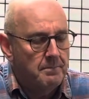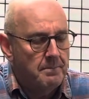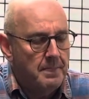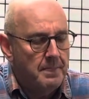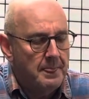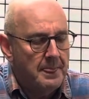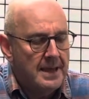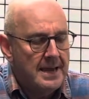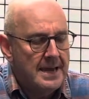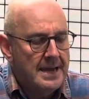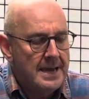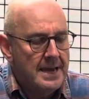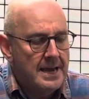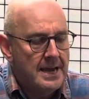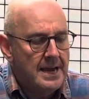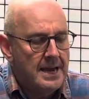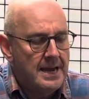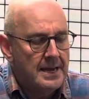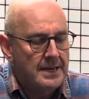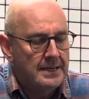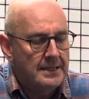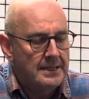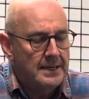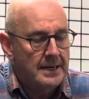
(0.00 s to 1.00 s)

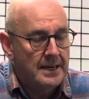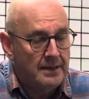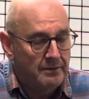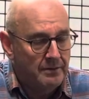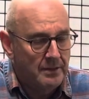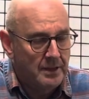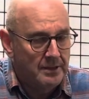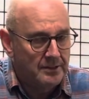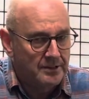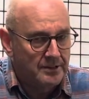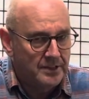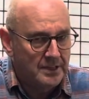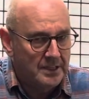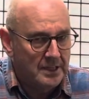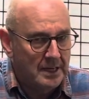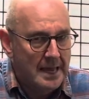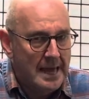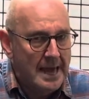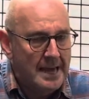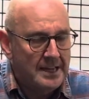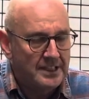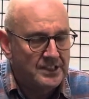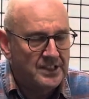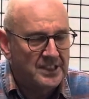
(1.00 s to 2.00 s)
and in the
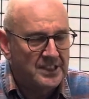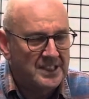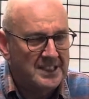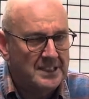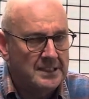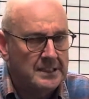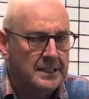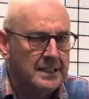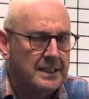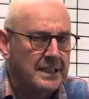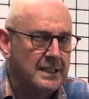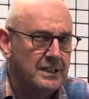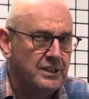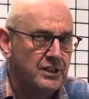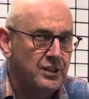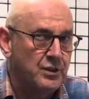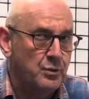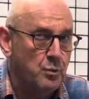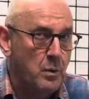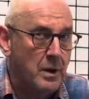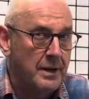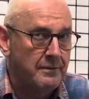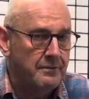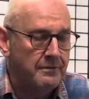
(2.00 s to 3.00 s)
Celeste it's
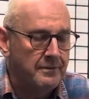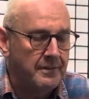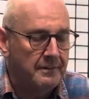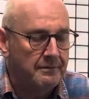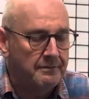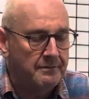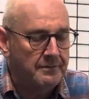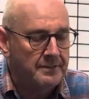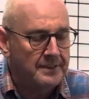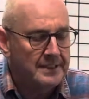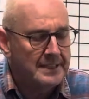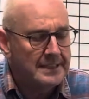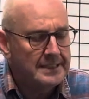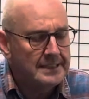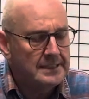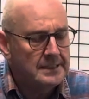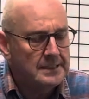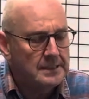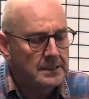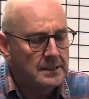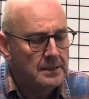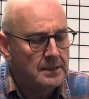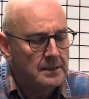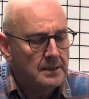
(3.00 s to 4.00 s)

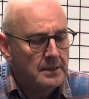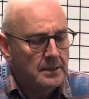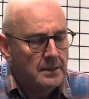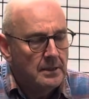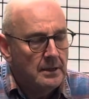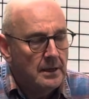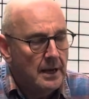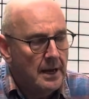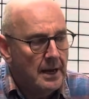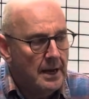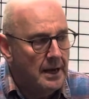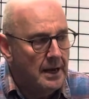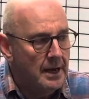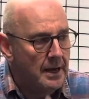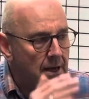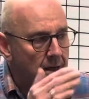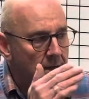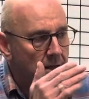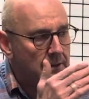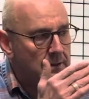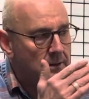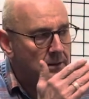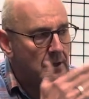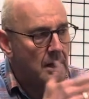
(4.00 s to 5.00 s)
115.
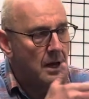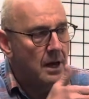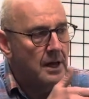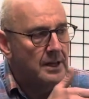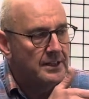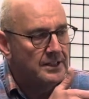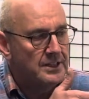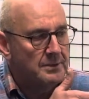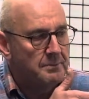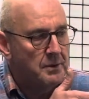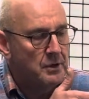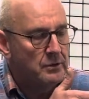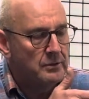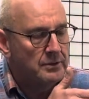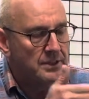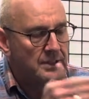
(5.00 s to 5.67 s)
Cosmos